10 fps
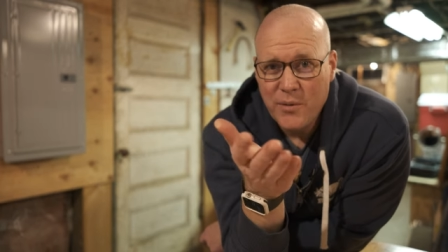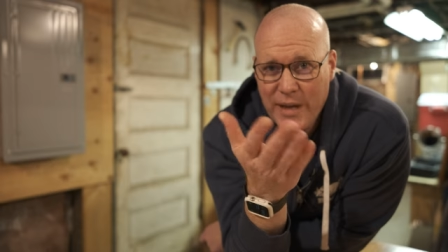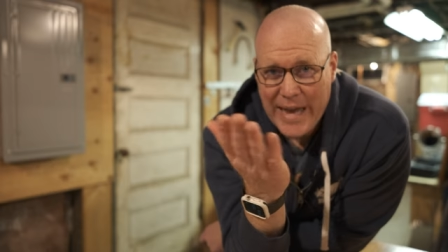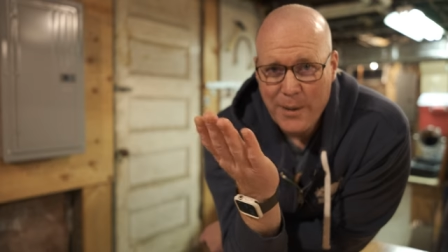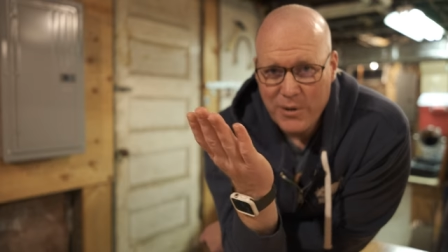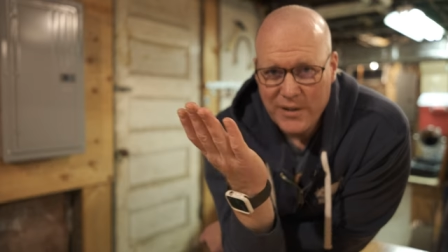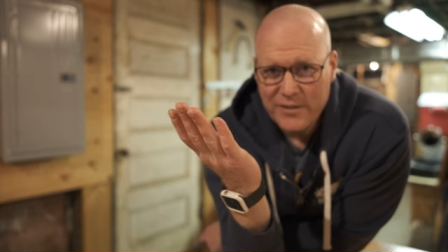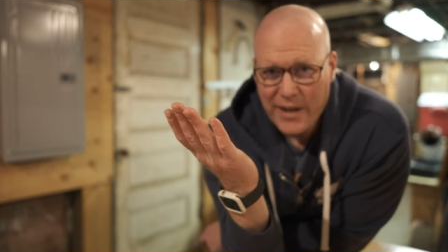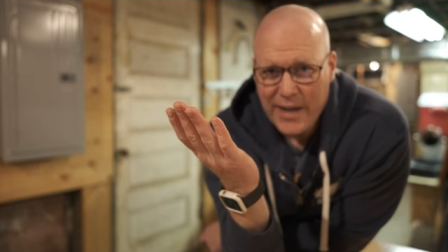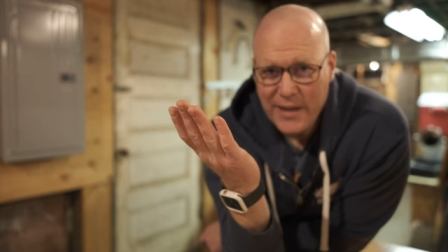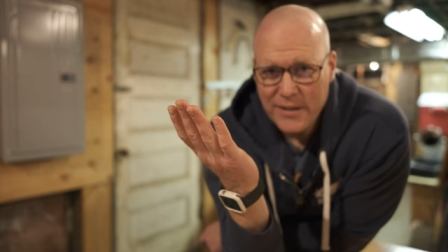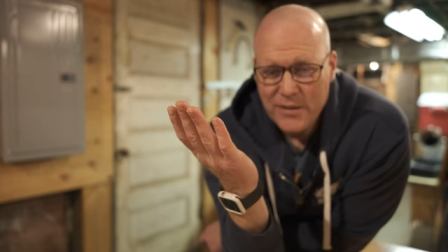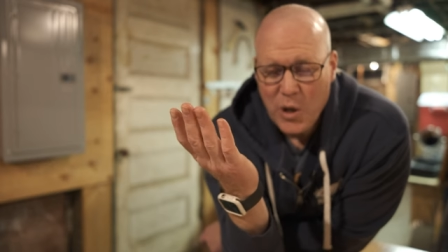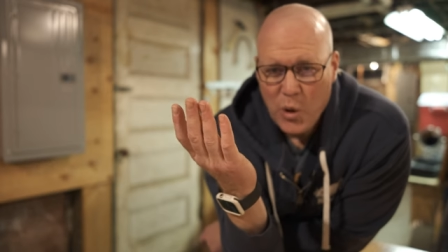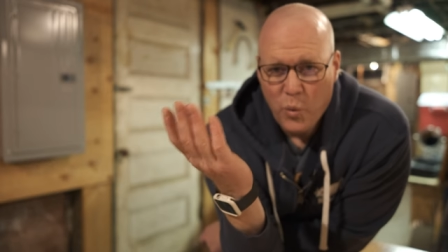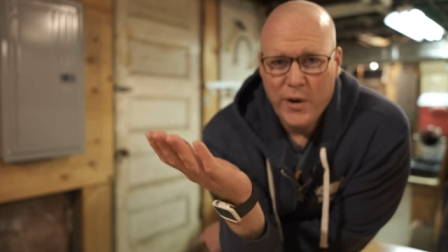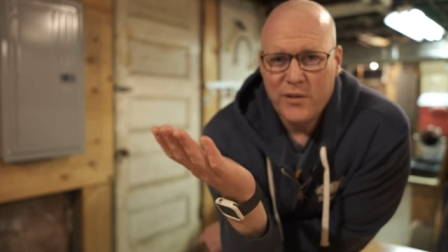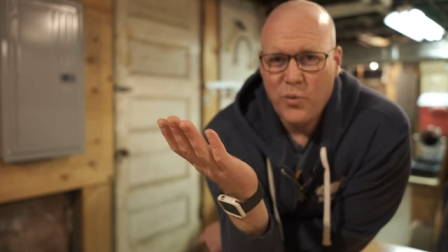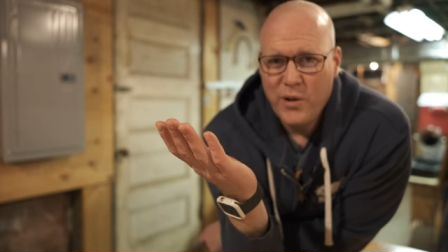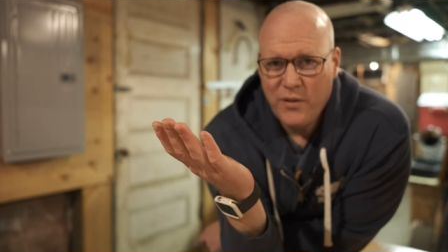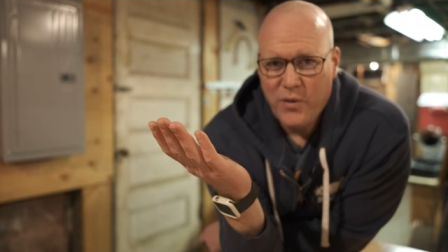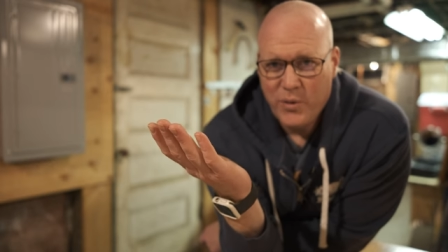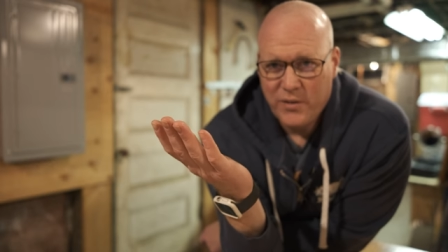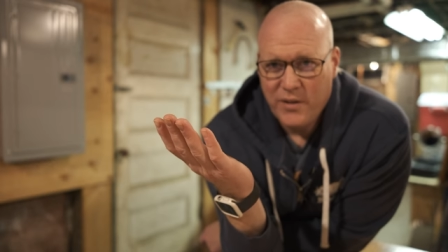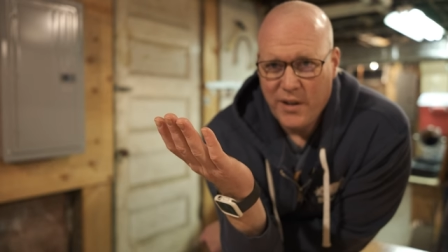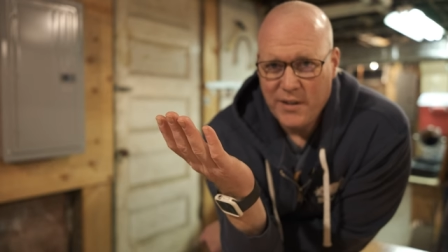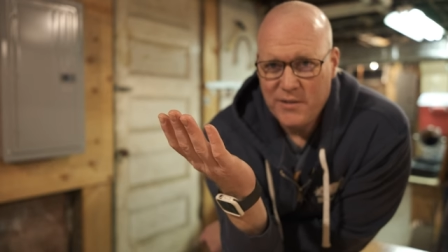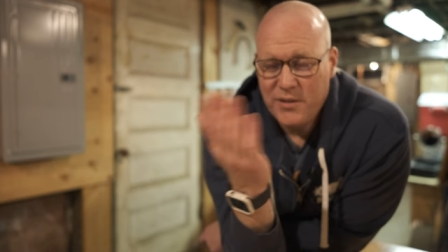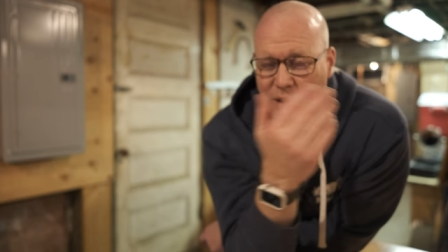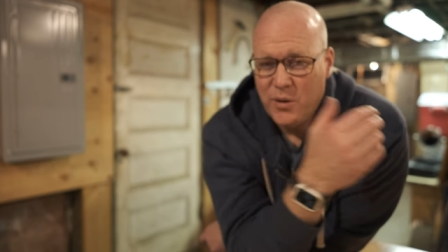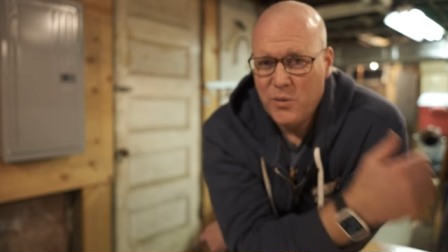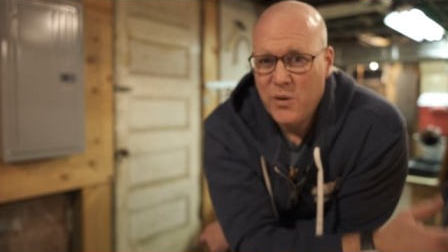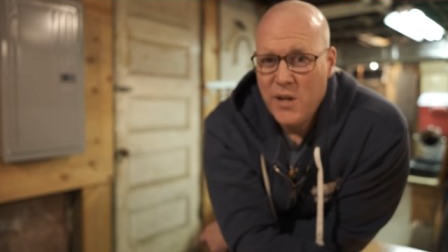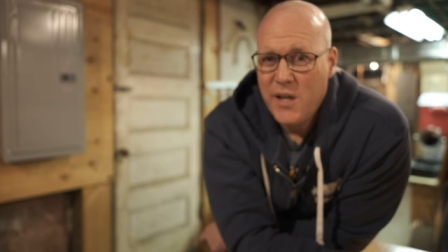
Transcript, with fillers: the camera decides what it's going to focus on. So